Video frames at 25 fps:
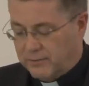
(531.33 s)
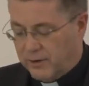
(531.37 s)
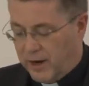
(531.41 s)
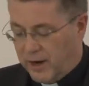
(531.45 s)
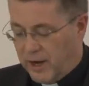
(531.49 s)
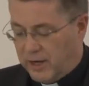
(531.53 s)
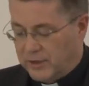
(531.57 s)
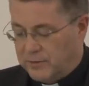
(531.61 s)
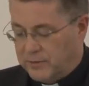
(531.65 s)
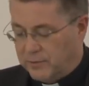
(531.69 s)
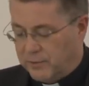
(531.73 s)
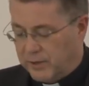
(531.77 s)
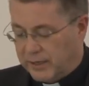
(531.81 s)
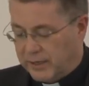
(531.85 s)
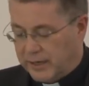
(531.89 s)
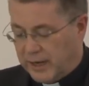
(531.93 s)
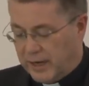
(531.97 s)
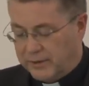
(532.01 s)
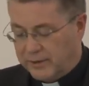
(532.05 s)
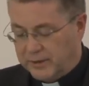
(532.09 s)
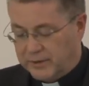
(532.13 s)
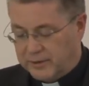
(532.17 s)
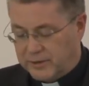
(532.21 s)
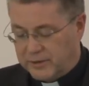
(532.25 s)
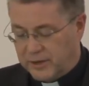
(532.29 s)
philosophy and
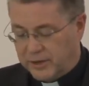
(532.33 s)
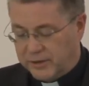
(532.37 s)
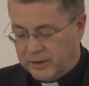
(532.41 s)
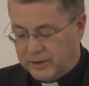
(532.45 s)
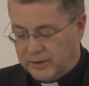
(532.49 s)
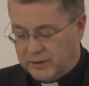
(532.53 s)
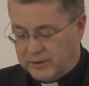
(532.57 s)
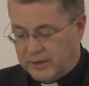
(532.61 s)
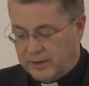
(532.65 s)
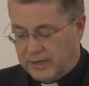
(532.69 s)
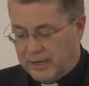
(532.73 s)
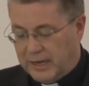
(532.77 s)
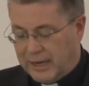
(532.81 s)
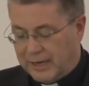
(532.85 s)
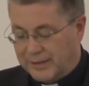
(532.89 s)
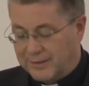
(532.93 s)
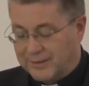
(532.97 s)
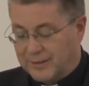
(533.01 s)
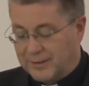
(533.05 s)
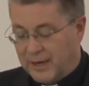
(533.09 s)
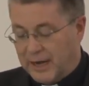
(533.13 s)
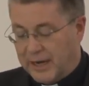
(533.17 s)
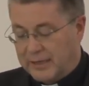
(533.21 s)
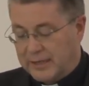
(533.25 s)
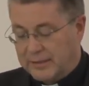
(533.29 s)
Celtic studies and
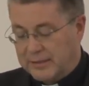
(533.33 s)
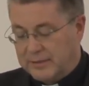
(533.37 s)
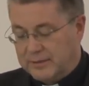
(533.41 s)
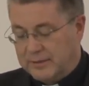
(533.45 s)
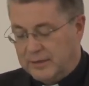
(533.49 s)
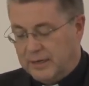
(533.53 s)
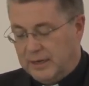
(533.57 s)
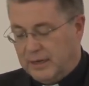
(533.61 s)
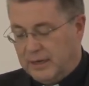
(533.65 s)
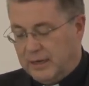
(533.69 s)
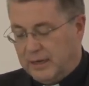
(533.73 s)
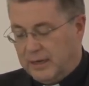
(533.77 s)
science,